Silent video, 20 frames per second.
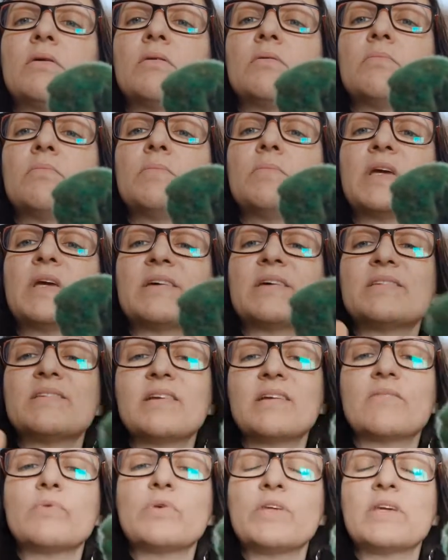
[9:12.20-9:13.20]
because I
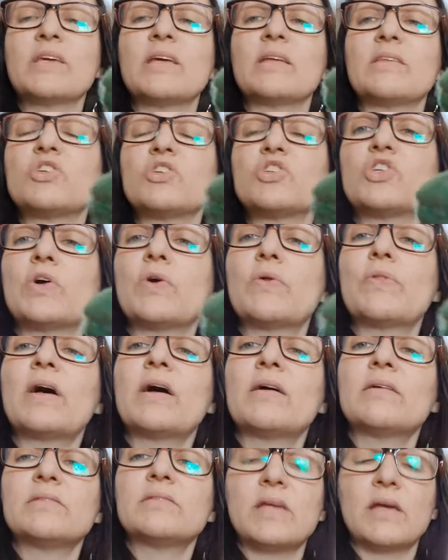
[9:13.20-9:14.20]
didn't really get to show
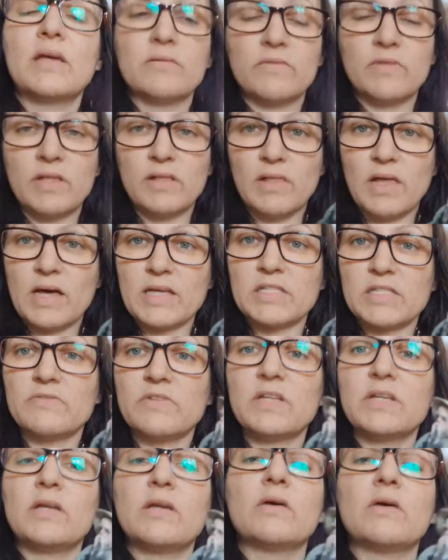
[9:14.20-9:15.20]
that at the end of that last
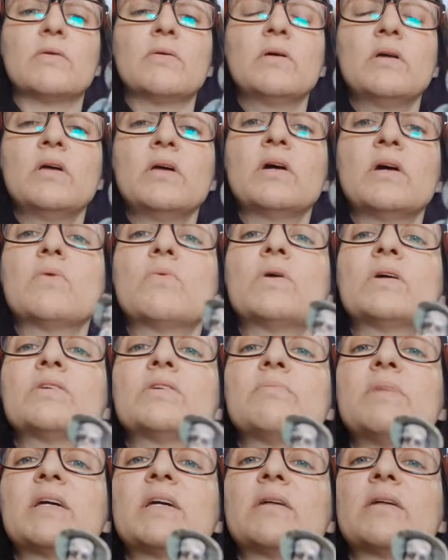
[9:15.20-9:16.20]
video, I want to
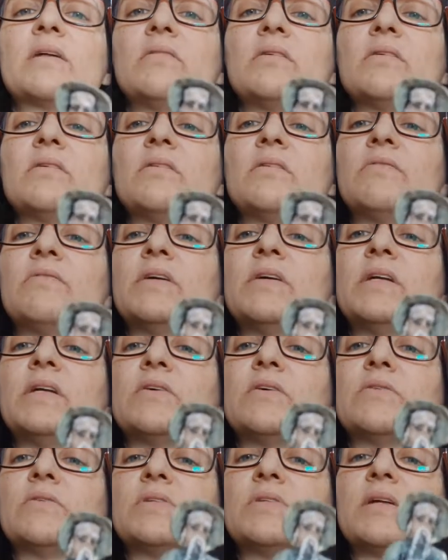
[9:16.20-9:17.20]
make a little
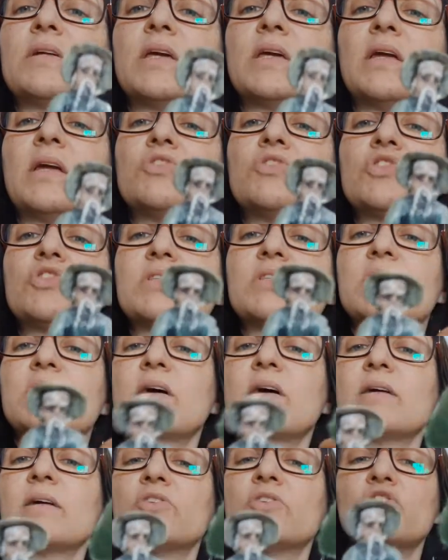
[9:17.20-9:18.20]
video dedicated
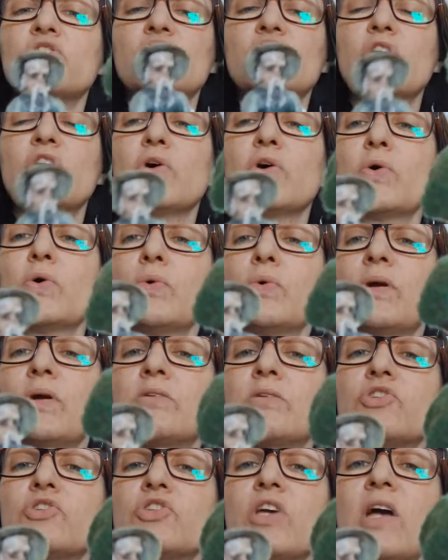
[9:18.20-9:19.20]
just to kind of
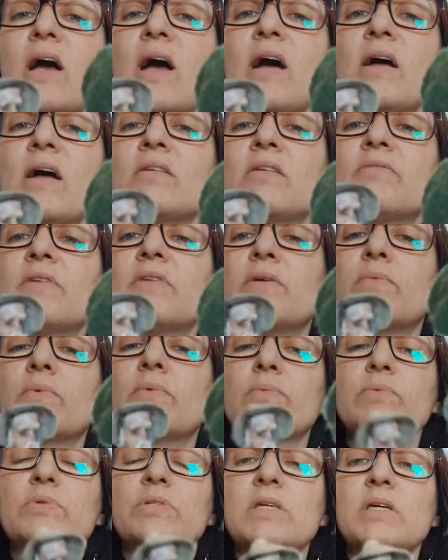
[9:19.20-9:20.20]
show and chat, if
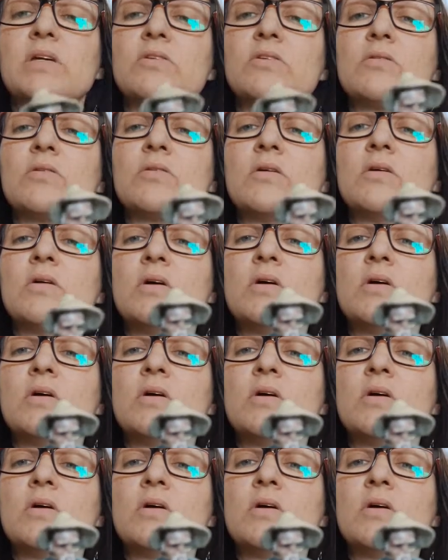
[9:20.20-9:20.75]
anyone was here,